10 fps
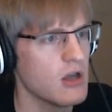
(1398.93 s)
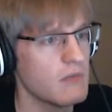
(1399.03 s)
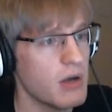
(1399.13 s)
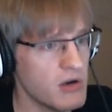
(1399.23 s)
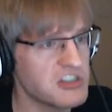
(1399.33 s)

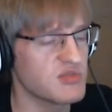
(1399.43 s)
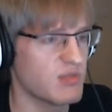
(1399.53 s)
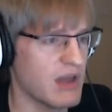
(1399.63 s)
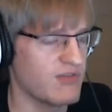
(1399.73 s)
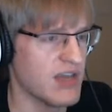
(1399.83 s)
posters with
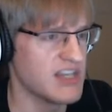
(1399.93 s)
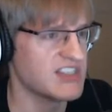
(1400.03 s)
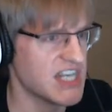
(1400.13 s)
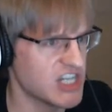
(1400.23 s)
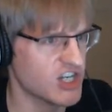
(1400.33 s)
my face,
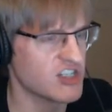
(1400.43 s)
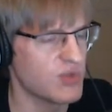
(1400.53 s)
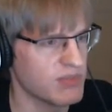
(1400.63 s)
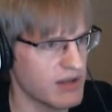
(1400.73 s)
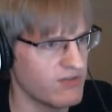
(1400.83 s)
t-shirts
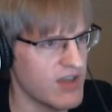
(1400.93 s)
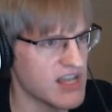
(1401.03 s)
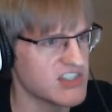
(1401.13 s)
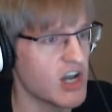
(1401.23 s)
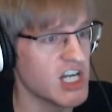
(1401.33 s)
with my
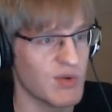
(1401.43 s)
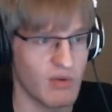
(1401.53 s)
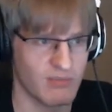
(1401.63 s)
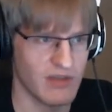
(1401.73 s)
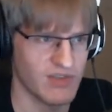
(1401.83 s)
face, underwear
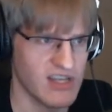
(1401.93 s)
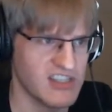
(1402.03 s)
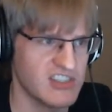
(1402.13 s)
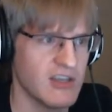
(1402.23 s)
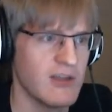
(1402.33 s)
with my
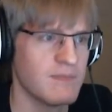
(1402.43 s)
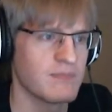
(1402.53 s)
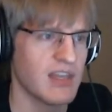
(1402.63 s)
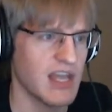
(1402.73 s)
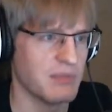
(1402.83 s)
face,
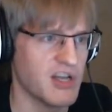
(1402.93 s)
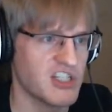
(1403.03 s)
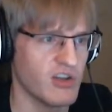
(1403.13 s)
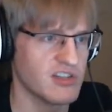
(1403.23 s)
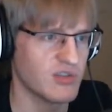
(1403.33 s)
and plush
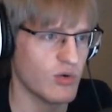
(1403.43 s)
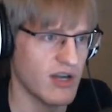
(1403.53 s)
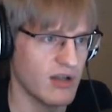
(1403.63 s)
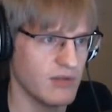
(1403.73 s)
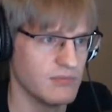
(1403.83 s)
dolls of
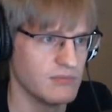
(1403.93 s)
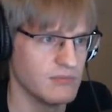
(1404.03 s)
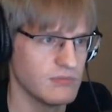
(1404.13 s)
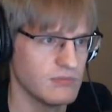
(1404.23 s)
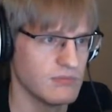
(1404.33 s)
Toriel.
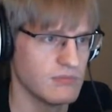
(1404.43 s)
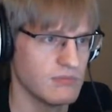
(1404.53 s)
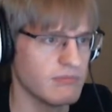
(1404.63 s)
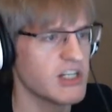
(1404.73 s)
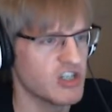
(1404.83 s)

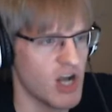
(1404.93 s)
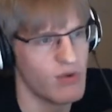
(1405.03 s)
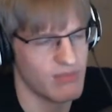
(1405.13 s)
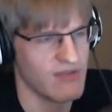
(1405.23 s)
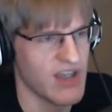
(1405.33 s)
But you know,
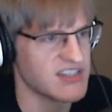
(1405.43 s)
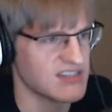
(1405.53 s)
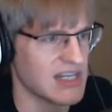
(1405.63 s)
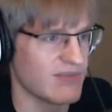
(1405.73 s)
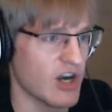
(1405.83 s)
with my face
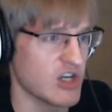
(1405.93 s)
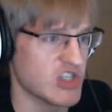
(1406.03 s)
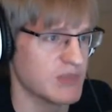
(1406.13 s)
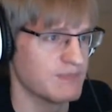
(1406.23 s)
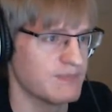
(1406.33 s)
instead of
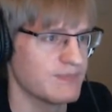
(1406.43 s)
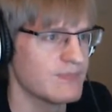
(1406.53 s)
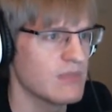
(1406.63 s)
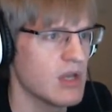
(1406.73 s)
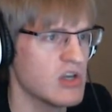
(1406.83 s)
hers.
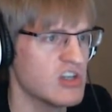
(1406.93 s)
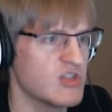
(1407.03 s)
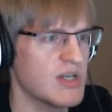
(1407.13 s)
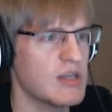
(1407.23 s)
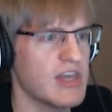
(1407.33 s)
So
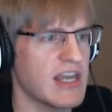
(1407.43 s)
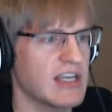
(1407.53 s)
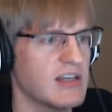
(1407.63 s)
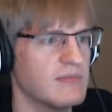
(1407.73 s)
what do you think?